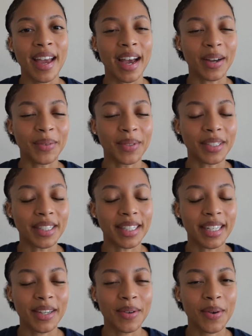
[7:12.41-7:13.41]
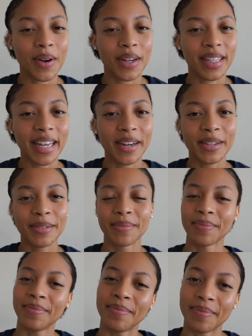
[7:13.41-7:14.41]
I will see you all later.
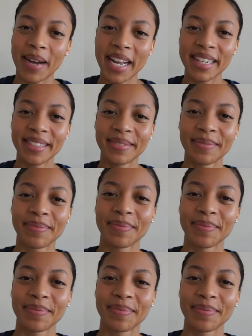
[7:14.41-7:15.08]
Bye.